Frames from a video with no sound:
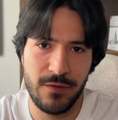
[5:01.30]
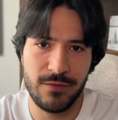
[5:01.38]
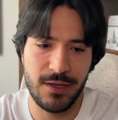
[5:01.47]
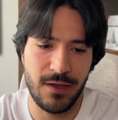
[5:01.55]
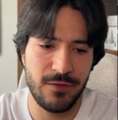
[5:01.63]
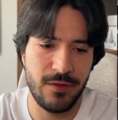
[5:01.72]
on that,
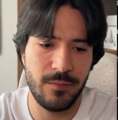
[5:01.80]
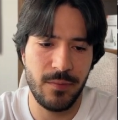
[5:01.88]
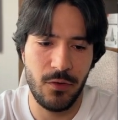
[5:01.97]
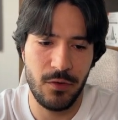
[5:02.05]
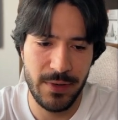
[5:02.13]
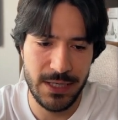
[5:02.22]
we have to give
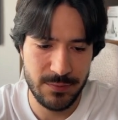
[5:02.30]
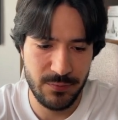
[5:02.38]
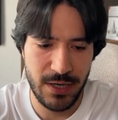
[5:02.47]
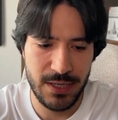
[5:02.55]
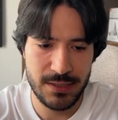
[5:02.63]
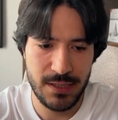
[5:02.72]
them our
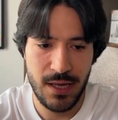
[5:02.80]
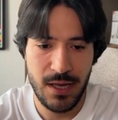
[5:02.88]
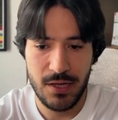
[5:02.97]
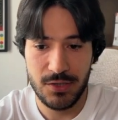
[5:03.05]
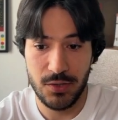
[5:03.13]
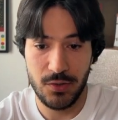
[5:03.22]
best price.
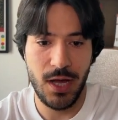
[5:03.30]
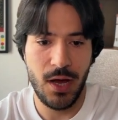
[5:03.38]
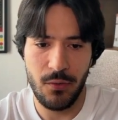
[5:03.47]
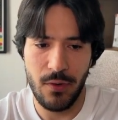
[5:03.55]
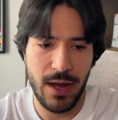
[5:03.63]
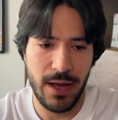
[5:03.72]
So
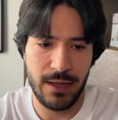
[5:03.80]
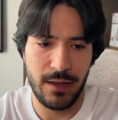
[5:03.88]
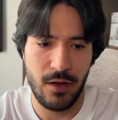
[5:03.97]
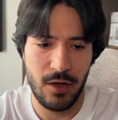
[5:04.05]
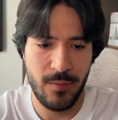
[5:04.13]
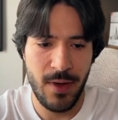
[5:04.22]
now
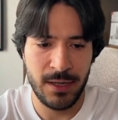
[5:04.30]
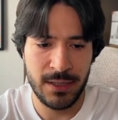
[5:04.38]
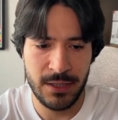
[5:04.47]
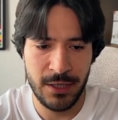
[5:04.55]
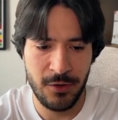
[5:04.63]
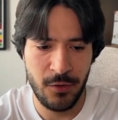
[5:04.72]
I
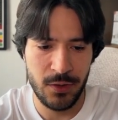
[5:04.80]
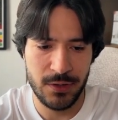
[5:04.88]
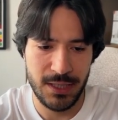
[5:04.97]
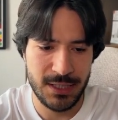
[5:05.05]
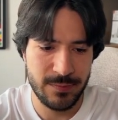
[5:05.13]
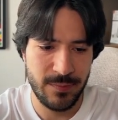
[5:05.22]
automatically know
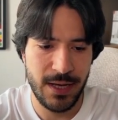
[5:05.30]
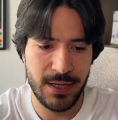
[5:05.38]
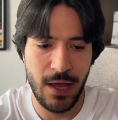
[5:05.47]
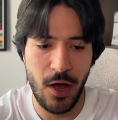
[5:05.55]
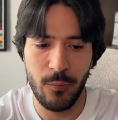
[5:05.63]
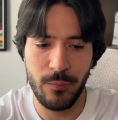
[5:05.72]
what to
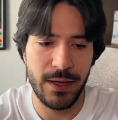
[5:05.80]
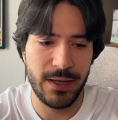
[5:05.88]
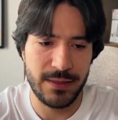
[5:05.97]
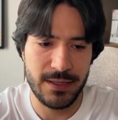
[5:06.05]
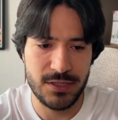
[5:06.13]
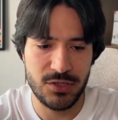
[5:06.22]
expect, how
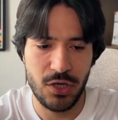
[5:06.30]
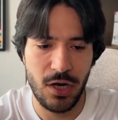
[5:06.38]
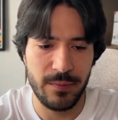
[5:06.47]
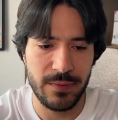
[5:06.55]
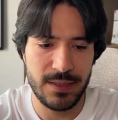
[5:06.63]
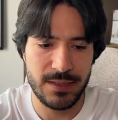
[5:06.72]
big this
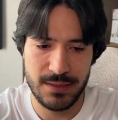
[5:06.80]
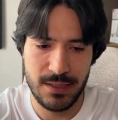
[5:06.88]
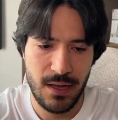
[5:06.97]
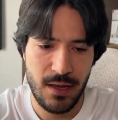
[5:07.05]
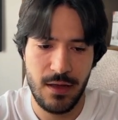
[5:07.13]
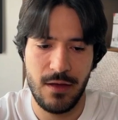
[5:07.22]
job
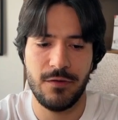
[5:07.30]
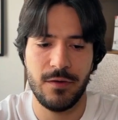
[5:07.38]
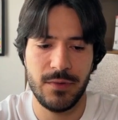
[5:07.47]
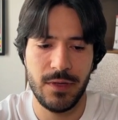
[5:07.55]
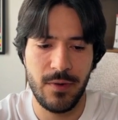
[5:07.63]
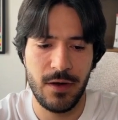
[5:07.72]
is
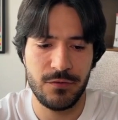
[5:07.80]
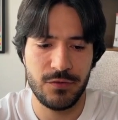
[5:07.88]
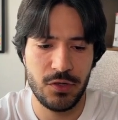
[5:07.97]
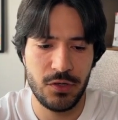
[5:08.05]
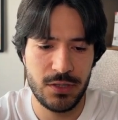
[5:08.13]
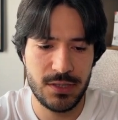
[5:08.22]
from the
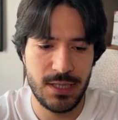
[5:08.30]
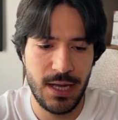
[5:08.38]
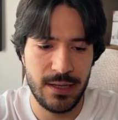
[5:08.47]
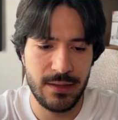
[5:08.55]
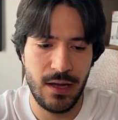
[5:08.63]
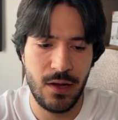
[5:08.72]
amount of
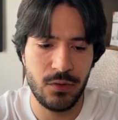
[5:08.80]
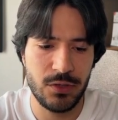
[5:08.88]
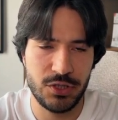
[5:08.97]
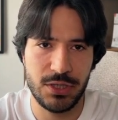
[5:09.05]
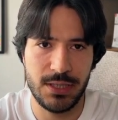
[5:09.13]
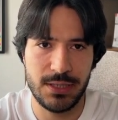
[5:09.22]
shirts, hand
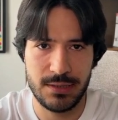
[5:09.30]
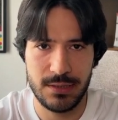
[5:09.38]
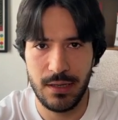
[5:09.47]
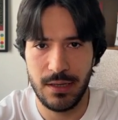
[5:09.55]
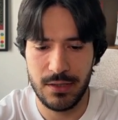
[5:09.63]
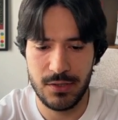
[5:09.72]
towels,
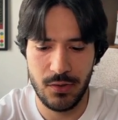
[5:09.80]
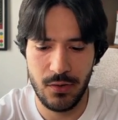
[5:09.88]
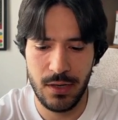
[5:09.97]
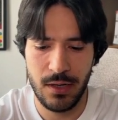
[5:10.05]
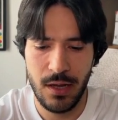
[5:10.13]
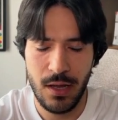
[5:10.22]
sheets, and
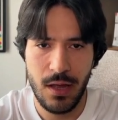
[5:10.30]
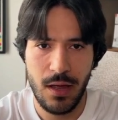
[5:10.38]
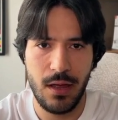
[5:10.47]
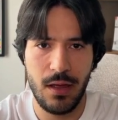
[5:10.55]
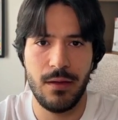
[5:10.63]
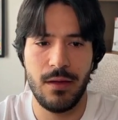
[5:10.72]
so on.
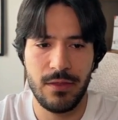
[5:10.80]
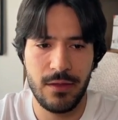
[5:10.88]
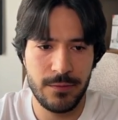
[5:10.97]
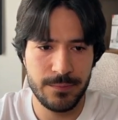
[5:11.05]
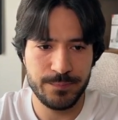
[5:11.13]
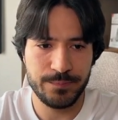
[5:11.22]
Uh,
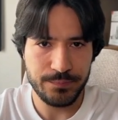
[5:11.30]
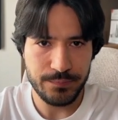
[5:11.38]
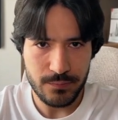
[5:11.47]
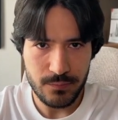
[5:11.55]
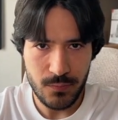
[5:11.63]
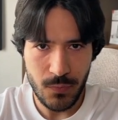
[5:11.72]
and then